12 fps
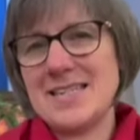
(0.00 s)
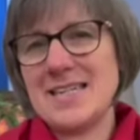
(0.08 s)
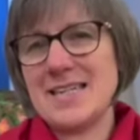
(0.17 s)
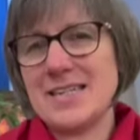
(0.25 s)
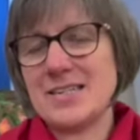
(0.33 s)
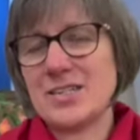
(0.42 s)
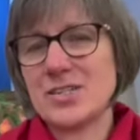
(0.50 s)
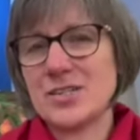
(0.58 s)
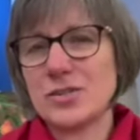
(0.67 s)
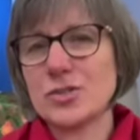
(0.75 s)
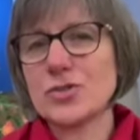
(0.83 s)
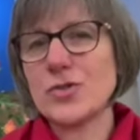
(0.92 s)
seeds
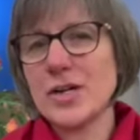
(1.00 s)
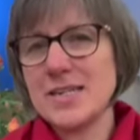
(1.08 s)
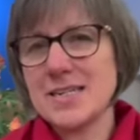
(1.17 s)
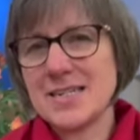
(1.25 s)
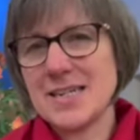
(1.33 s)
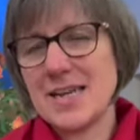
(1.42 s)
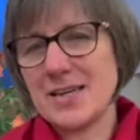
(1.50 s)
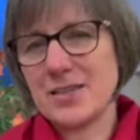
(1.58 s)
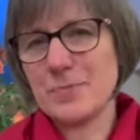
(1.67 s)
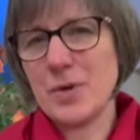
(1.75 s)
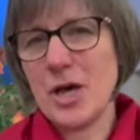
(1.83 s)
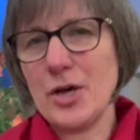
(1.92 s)
tried to take
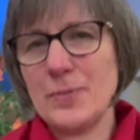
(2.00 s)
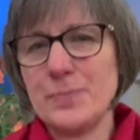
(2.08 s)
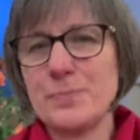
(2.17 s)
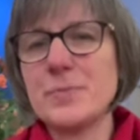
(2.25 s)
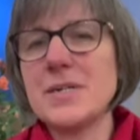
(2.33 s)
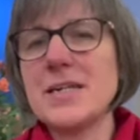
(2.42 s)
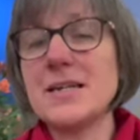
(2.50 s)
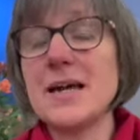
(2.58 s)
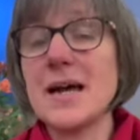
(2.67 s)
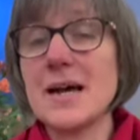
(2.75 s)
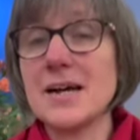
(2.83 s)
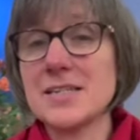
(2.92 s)
them home, but in
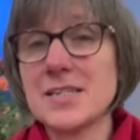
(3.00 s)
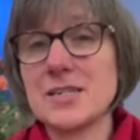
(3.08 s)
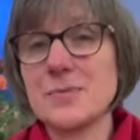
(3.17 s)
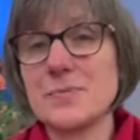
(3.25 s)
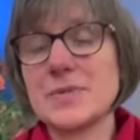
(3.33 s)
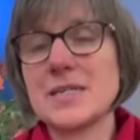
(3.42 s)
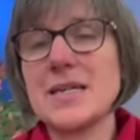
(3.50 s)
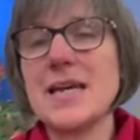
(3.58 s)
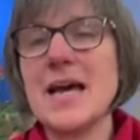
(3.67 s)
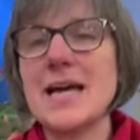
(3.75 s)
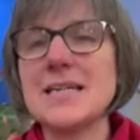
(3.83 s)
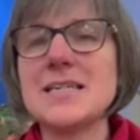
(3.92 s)
customs he
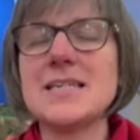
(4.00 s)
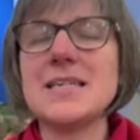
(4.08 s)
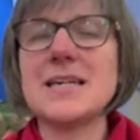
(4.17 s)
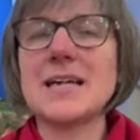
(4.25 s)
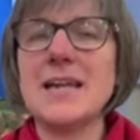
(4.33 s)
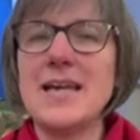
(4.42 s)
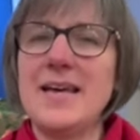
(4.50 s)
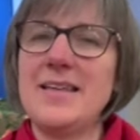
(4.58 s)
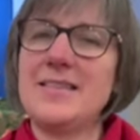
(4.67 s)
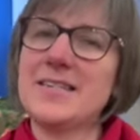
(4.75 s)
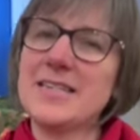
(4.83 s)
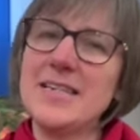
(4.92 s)
had to declare
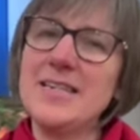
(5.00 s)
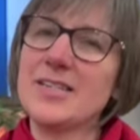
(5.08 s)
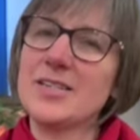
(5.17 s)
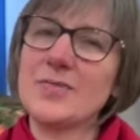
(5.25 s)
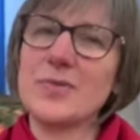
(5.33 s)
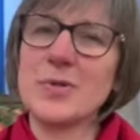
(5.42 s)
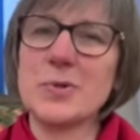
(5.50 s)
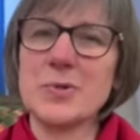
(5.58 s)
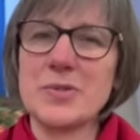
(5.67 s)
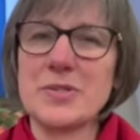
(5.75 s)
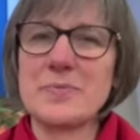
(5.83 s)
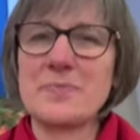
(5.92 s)
the seeds, of
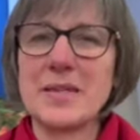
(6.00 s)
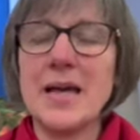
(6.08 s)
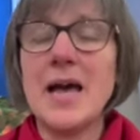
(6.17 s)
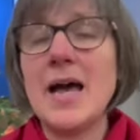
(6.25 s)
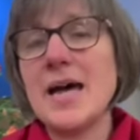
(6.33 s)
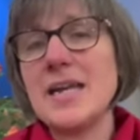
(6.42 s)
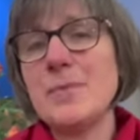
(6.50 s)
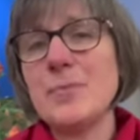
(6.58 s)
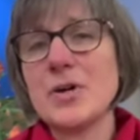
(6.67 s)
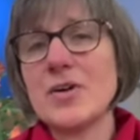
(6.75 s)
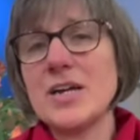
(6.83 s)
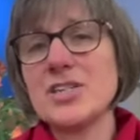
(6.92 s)
course. And
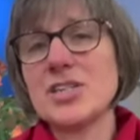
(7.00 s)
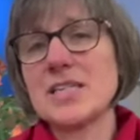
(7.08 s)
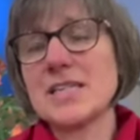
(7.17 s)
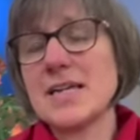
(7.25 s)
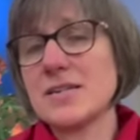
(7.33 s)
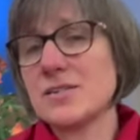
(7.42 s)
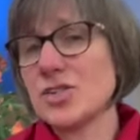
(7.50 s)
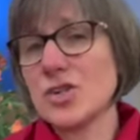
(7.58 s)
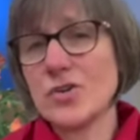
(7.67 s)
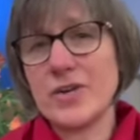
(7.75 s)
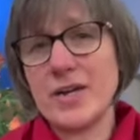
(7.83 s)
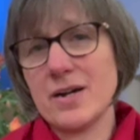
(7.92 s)
immigration said,
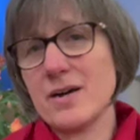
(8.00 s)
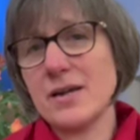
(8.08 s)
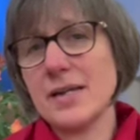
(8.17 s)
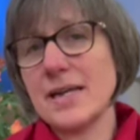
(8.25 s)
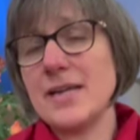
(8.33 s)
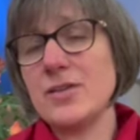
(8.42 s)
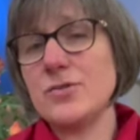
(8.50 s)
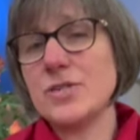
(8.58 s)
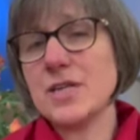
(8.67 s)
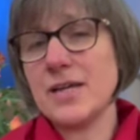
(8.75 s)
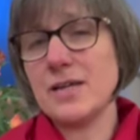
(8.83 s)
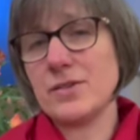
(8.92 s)
sorry, I can't let you
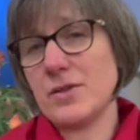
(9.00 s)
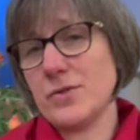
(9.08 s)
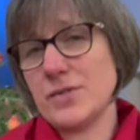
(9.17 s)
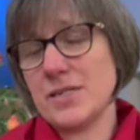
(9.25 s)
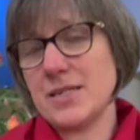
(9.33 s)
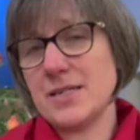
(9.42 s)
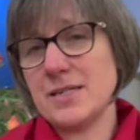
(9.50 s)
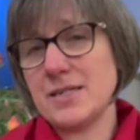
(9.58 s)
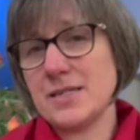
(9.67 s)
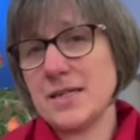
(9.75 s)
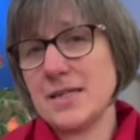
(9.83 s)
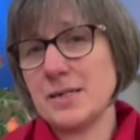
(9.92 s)
take those
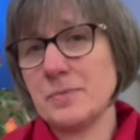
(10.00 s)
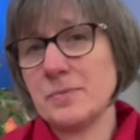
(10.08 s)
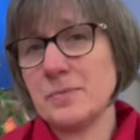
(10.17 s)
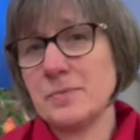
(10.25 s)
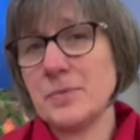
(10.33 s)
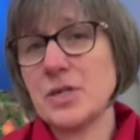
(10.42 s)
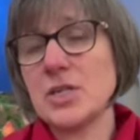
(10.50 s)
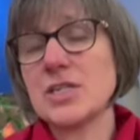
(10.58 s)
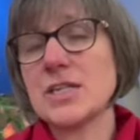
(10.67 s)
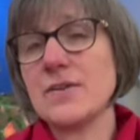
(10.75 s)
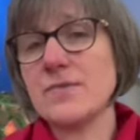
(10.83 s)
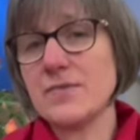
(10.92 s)
seeds in,
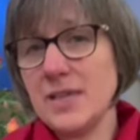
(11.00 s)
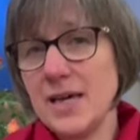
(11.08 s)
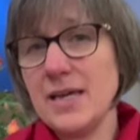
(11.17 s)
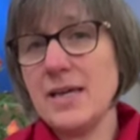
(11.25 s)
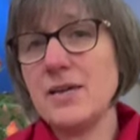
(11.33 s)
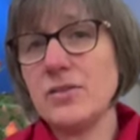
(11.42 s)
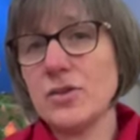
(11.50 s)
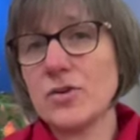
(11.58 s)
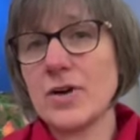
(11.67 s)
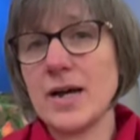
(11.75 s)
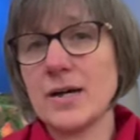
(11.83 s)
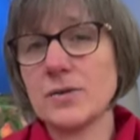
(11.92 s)
because if they hit the
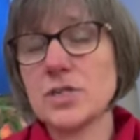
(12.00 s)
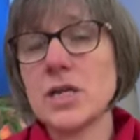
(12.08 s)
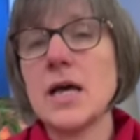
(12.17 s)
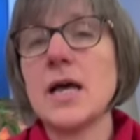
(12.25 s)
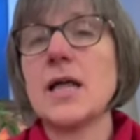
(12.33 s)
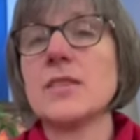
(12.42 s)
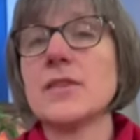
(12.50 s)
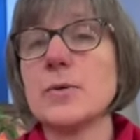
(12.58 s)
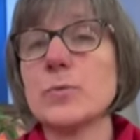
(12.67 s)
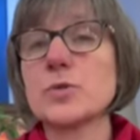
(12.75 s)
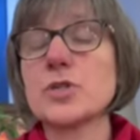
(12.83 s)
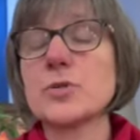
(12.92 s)
ground, they
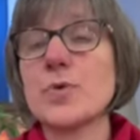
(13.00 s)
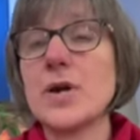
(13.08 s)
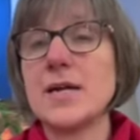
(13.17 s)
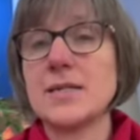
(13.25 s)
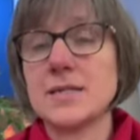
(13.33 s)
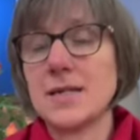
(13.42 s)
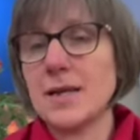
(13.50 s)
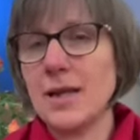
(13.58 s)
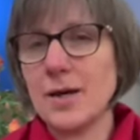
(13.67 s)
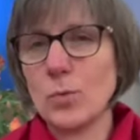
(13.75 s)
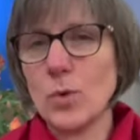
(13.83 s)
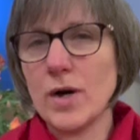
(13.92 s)
will spread
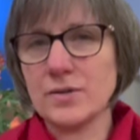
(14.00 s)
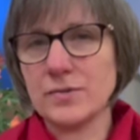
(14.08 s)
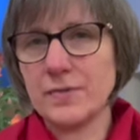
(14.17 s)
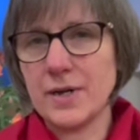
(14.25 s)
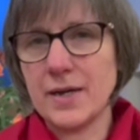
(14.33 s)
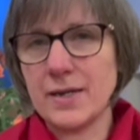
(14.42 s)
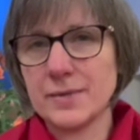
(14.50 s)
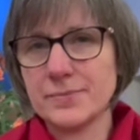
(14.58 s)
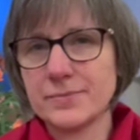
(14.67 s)
like wildfire.